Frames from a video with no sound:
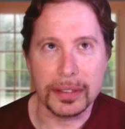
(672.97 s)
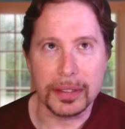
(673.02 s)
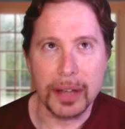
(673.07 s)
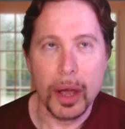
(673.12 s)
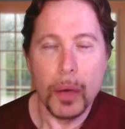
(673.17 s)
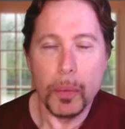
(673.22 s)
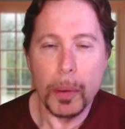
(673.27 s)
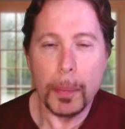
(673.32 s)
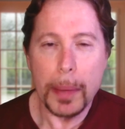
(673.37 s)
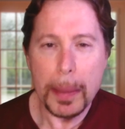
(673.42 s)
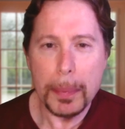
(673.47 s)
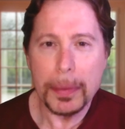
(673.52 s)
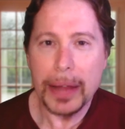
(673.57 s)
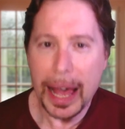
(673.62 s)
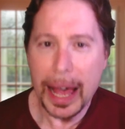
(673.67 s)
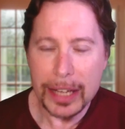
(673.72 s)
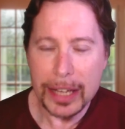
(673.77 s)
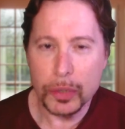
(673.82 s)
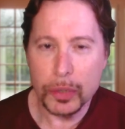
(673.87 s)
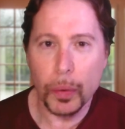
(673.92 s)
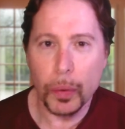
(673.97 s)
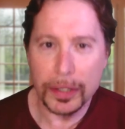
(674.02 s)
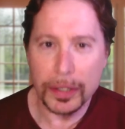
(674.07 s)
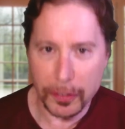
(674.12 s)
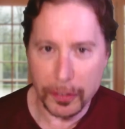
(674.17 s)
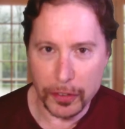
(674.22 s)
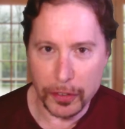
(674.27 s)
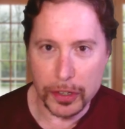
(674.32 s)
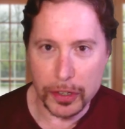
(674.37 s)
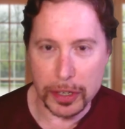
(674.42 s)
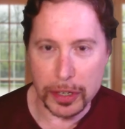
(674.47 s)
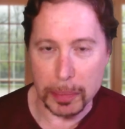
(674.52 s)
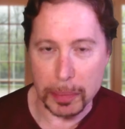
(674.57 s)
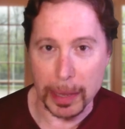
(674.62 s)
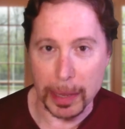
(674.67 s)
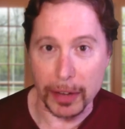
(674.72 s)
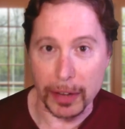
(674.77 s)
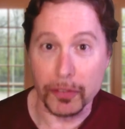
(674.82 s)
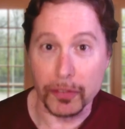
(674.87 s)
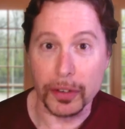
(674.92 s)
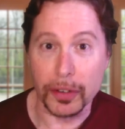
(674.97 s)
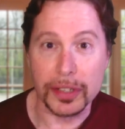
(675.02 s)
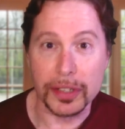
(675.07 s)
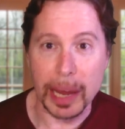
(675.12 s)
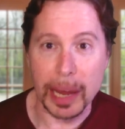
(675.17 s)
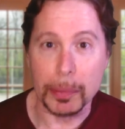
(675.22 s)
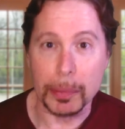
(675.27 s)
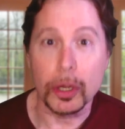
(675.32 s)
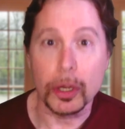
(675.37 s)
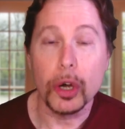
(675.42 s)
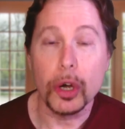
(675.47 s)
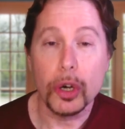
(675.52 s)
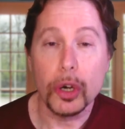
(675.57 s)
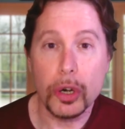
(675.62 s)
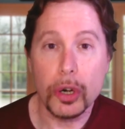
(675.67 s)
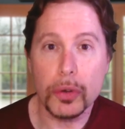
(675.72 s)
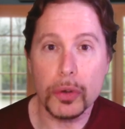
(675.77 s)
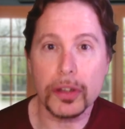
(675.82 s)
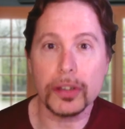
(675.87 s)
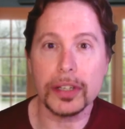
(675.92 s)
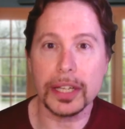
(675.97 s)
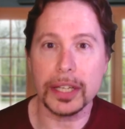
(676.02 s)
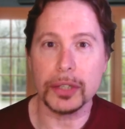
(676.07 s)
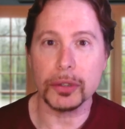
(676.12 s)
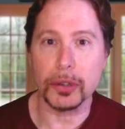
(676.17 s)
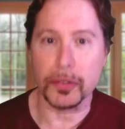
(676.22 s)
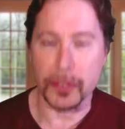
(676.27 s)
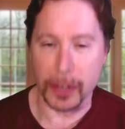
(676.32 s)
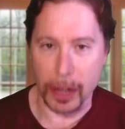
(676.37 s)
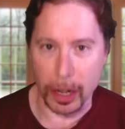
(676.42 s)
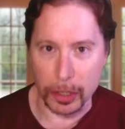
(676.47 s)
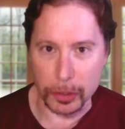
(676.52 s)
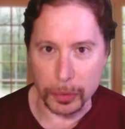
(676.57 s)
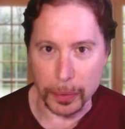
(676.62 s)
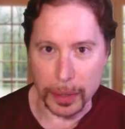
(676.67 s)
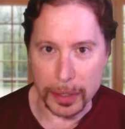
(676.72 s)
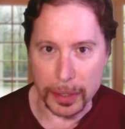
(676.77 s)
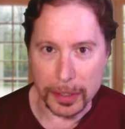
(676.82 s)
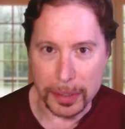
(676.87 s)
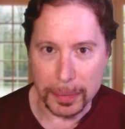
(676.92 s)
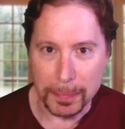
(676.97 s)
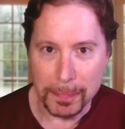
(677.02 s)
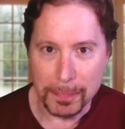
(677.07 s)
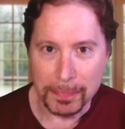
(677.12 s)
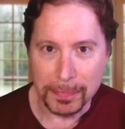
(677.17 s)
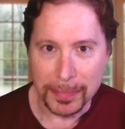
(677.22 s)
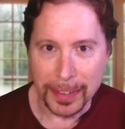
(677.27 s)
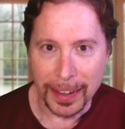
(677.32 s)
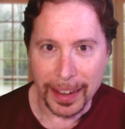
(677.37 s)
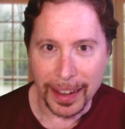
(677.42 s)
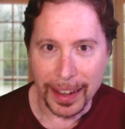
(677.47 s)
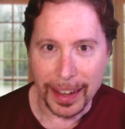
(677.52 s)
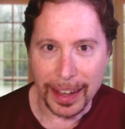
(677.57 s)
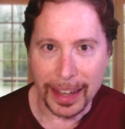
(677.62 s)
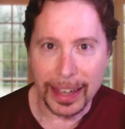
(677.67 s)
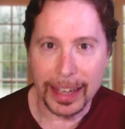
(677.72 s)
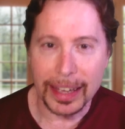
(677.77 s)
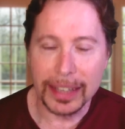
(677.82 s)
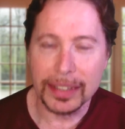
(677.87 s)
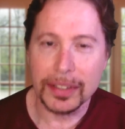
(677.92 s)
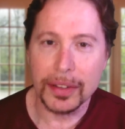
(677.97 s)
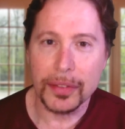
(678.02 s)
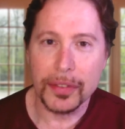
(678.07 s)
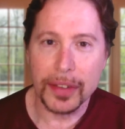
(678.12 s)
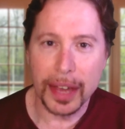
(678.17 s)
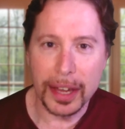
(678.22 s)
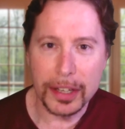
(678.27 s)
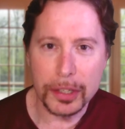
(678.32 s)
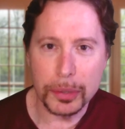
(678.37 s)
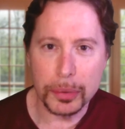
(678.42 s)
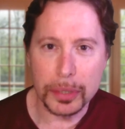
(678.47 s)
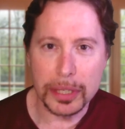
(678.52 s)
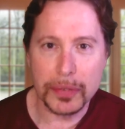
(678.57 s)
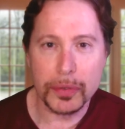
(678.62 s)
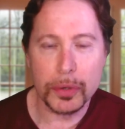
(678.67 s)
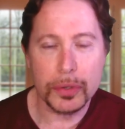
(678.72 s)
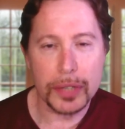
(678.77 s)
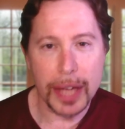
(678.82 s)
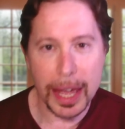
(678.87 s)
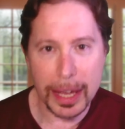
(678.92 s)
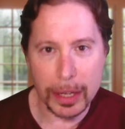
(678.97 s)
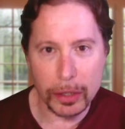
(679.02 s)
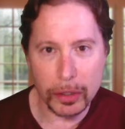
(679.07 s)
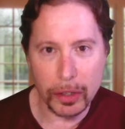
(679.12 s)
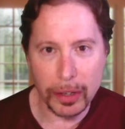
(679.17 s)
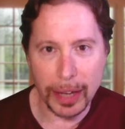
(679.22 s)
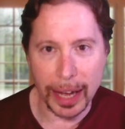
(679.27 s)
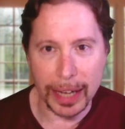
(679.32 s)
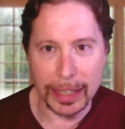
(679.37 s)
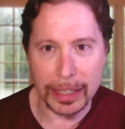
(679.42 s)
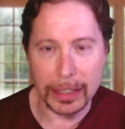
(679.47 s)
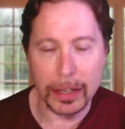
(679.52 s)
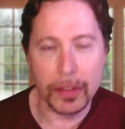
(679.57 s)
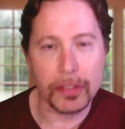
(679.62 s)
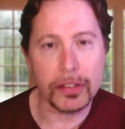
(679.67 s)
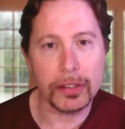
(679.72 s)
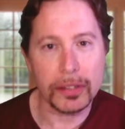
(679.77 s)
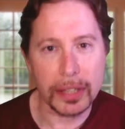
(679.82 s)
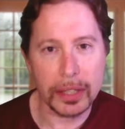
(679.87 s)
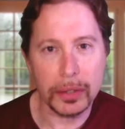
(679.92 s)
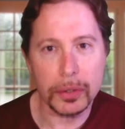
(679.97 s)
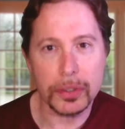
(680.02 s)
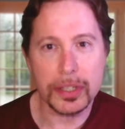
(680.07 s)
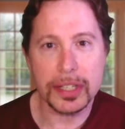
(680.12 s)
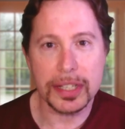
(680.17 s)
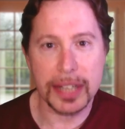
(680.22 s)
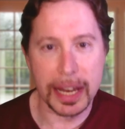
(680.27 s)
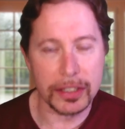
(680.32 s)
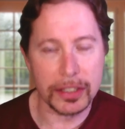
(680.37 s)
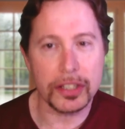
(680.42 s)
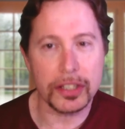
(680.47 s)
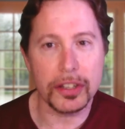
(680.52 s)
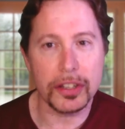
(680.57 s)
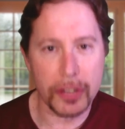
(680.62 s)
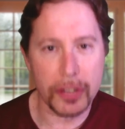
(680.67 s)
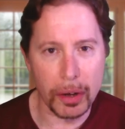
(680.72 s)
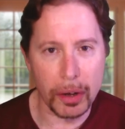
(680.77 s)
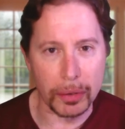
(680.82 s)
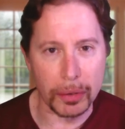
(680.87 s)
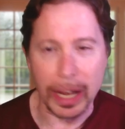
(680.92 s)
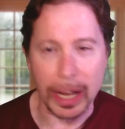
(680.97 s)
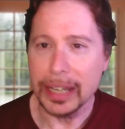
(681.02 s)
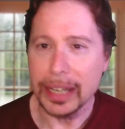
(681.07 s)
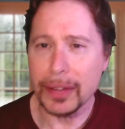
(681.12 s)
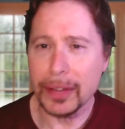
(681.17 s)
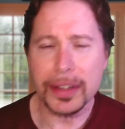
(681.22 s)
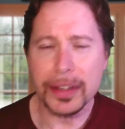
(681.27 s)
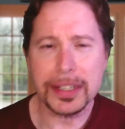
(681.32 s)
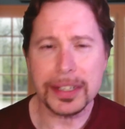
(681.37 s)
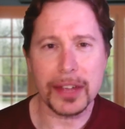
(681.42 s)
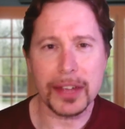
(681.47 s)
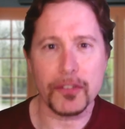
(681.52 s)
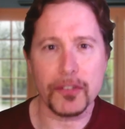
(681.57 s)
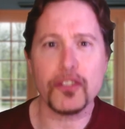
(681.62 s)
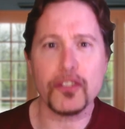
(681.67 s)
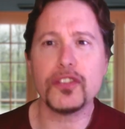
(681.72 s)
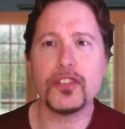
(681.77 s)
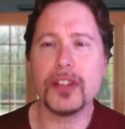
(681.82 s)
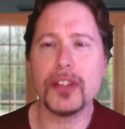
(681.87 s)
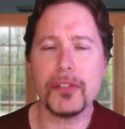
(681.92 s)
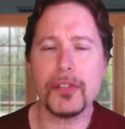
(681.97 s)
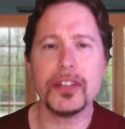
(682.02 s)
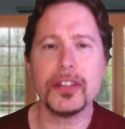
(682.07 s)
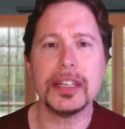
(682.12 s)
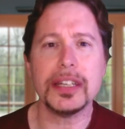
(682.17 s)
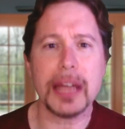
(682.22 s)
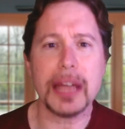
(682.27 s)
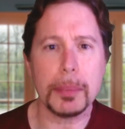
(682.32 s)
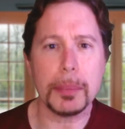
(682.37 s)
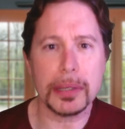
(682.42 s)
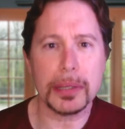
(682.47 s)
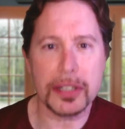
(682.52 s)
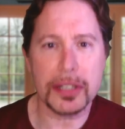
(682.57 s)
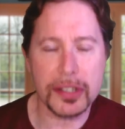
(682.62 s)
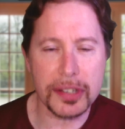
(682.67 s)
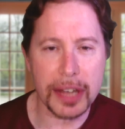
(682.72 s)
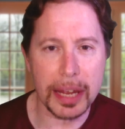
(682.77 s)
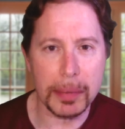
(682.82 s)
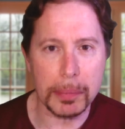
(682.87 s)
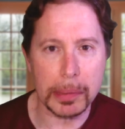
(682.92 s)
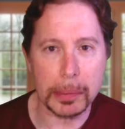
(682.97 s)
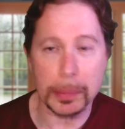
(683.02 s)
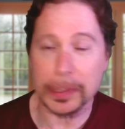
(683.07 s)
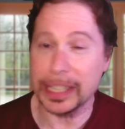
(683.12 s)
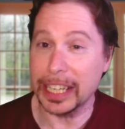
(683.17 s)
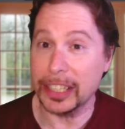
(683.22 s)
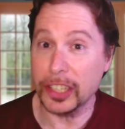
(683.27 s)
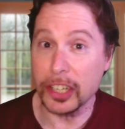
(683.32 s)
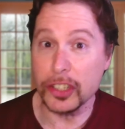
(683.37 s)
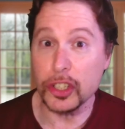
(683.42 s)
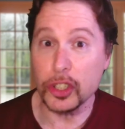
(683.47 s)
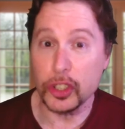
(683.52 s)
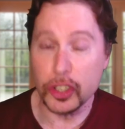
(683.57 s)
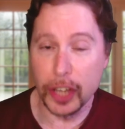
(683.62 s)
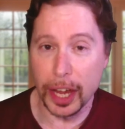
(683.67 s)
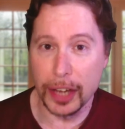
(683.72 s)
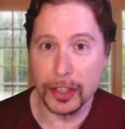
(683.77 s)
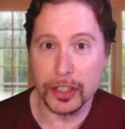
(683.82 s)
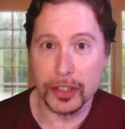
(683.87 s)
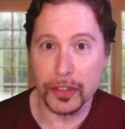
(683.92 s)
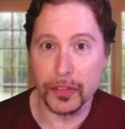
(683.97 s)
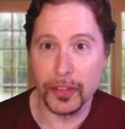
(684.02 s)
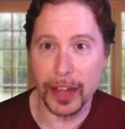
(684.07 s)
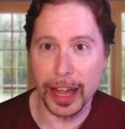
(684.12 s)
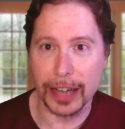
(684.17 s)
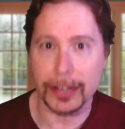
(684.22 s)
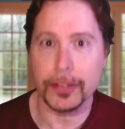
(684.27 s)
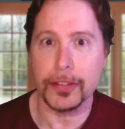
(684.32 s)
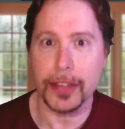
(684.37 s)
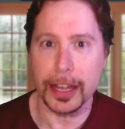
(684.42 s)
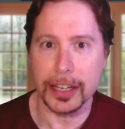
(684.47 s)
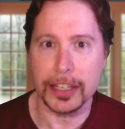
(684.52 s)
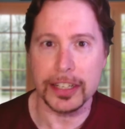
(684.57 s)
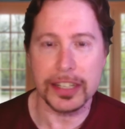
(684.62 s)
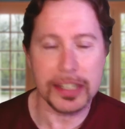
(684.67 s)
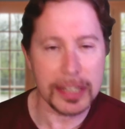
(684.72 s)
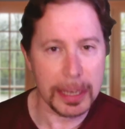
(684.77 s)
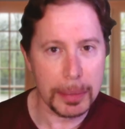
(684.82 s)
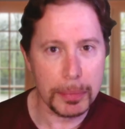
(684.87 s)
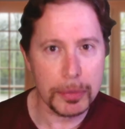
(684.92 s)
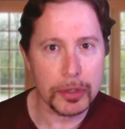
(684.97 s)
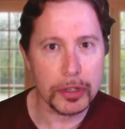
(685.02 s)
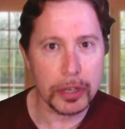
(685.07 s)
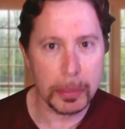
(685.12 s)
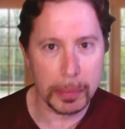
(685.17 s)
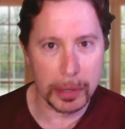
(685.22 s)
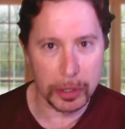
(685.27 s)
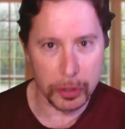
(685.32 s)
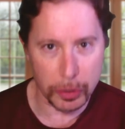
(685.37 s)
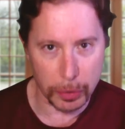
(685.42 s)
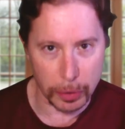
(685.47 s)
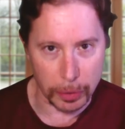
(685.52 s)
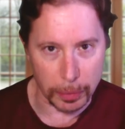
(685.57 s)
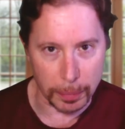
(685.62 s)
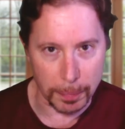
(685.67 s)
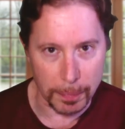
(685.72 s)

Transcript: well, people ask what difference does it make, for example, who the leader of a country is? And the answer is if you take a look at it, the leader sets the tone. Now, that's a fluffy, nebulous statement, but that doesn't change the fact that it seems to be true.